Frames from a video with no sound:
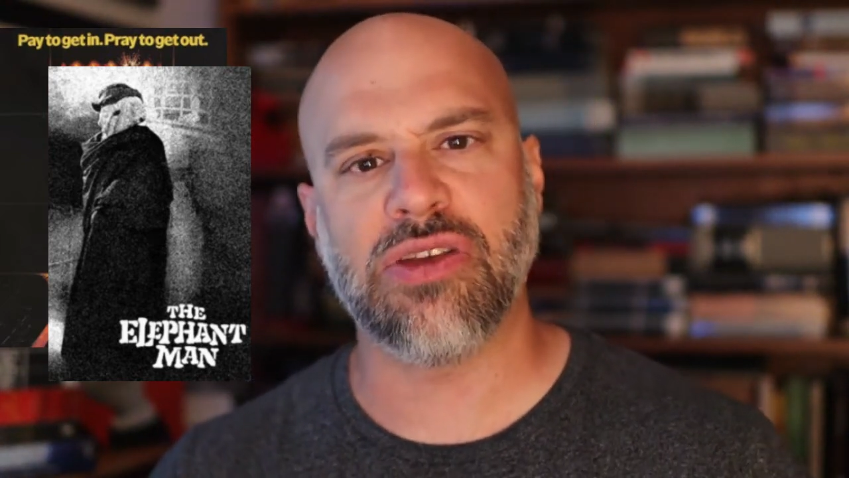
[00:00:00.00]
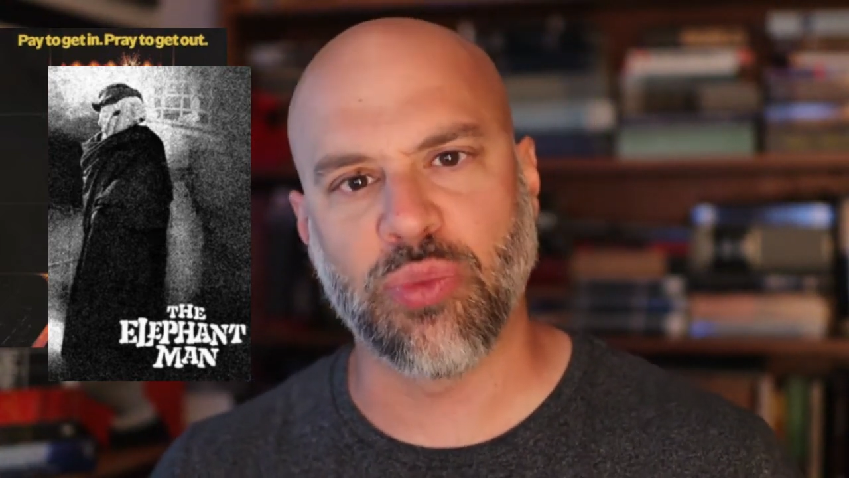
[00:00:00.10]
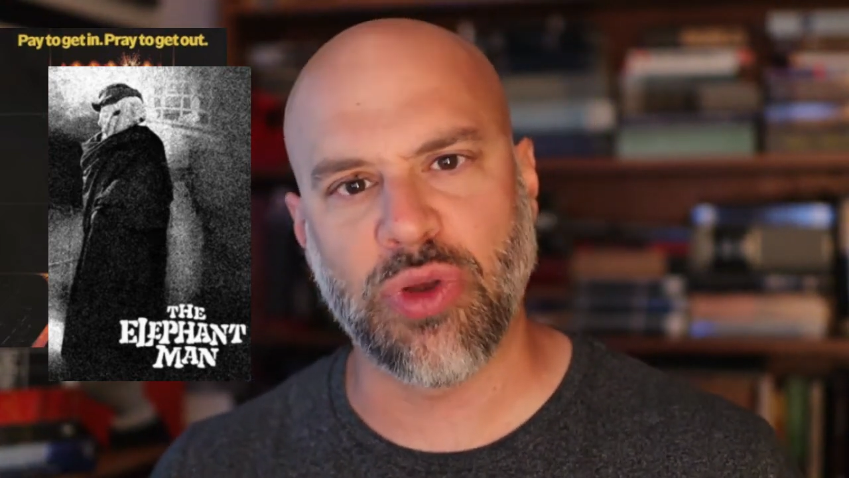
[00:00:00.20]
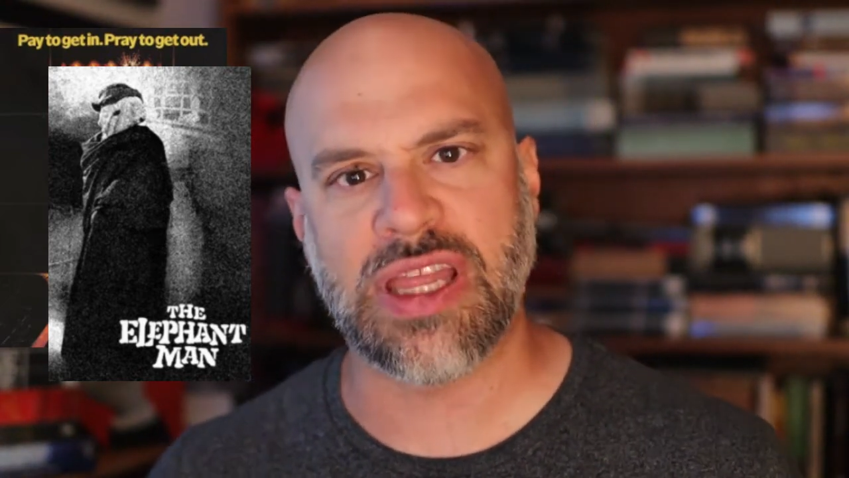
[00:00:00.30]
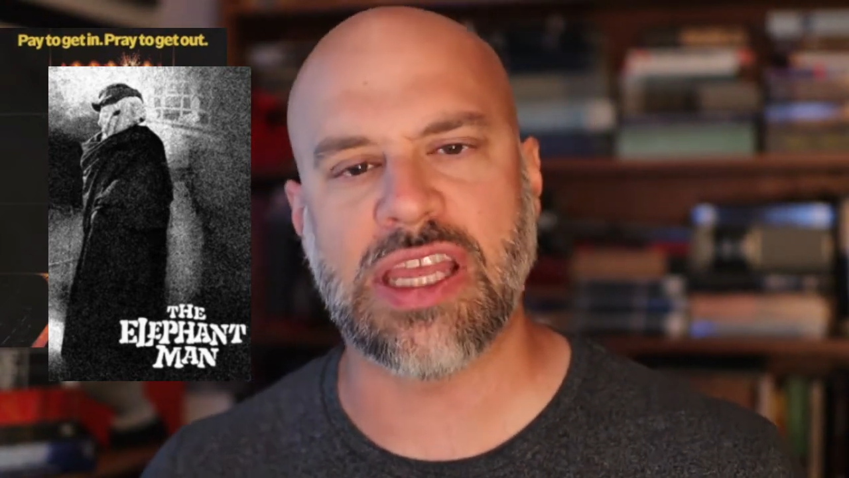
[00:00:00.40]

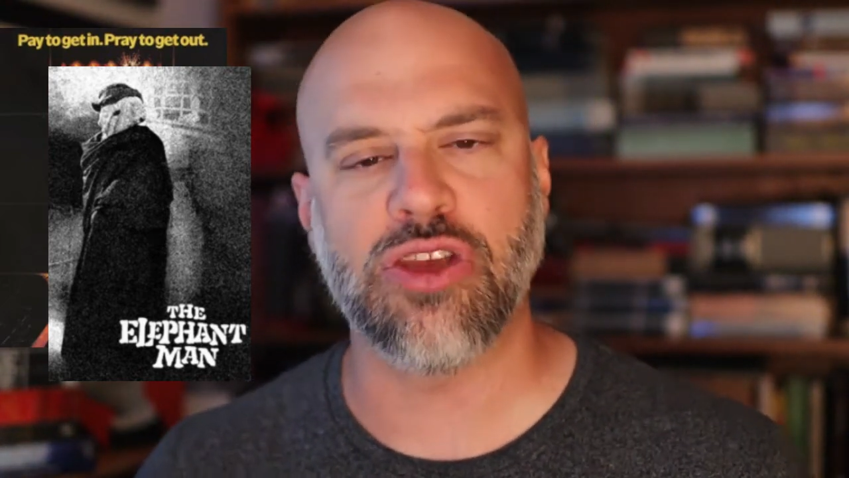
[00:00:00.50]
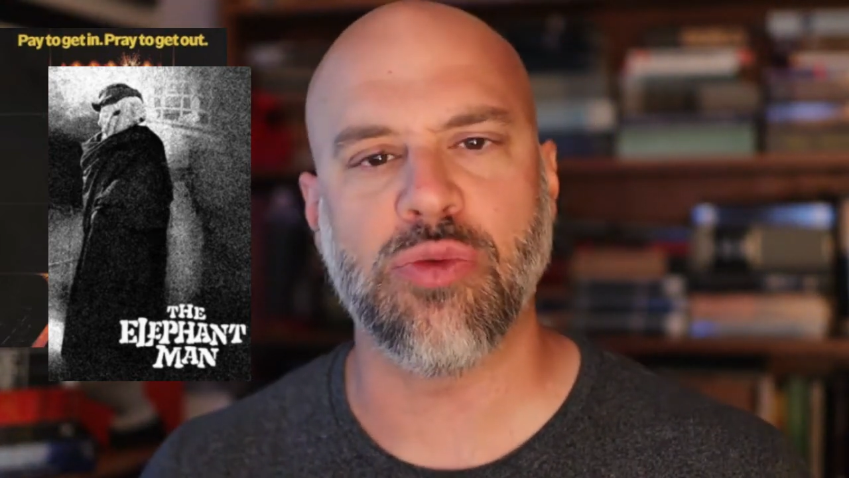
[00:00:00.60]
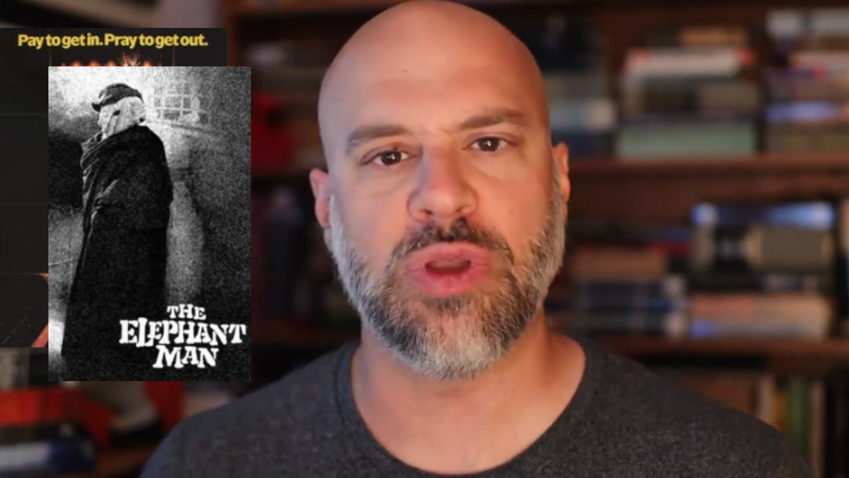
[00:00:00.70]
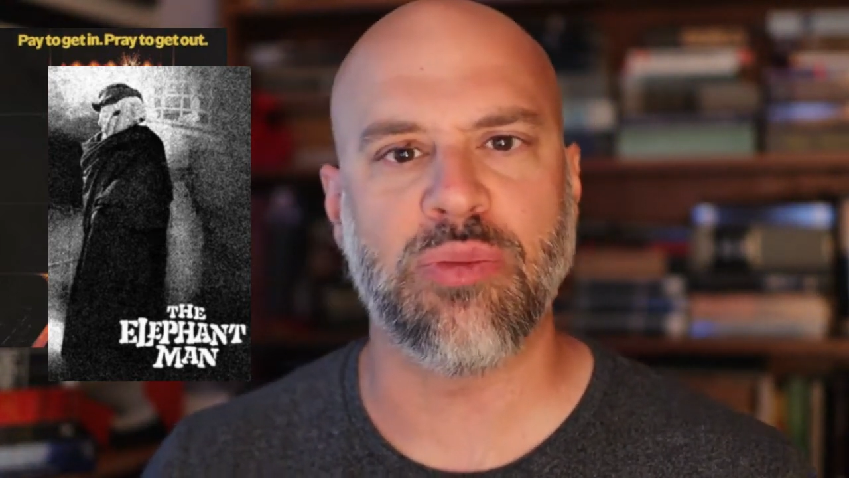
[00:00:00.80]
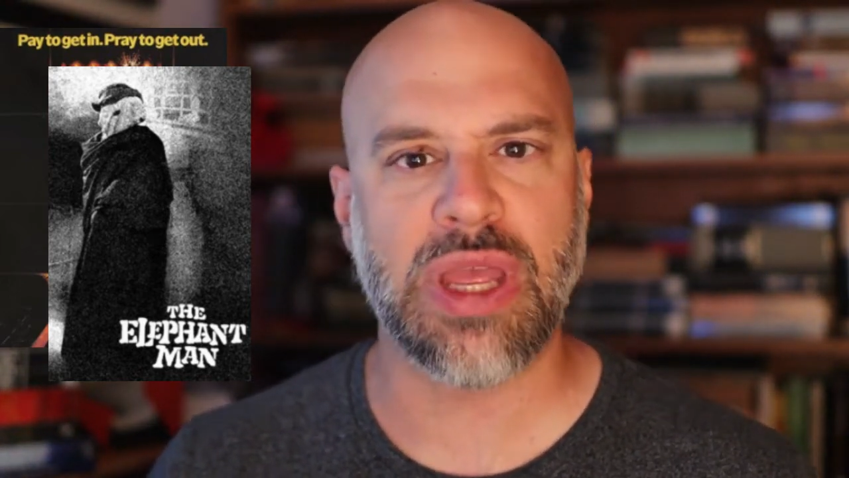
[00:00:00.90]
breathing
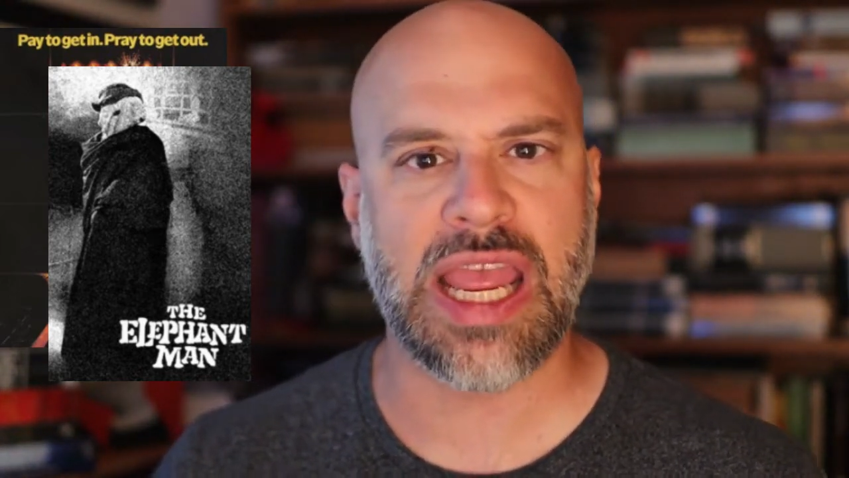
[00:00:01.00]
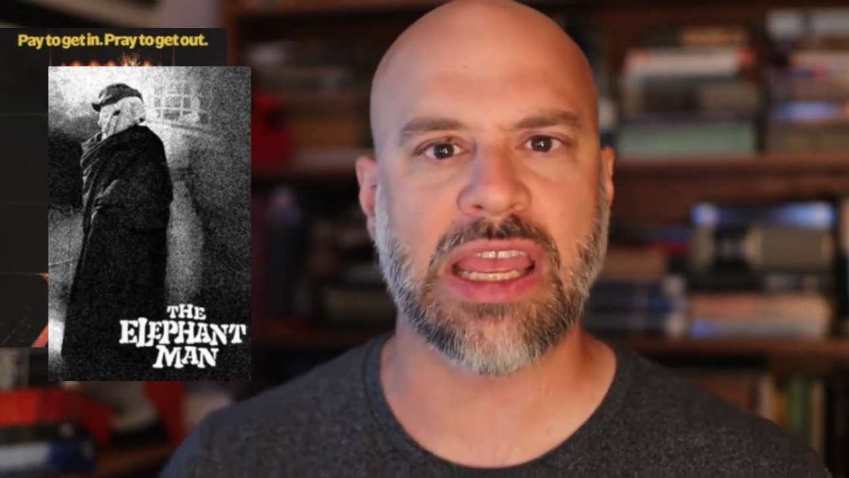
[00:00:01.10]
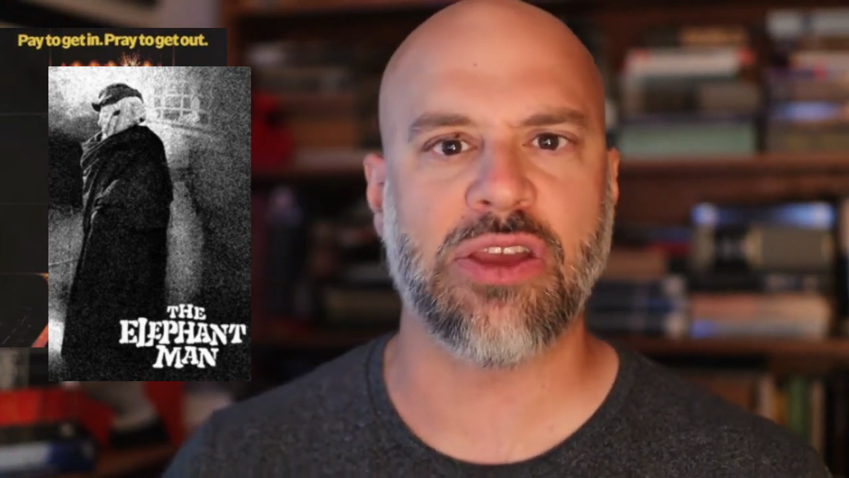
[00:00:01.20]
human being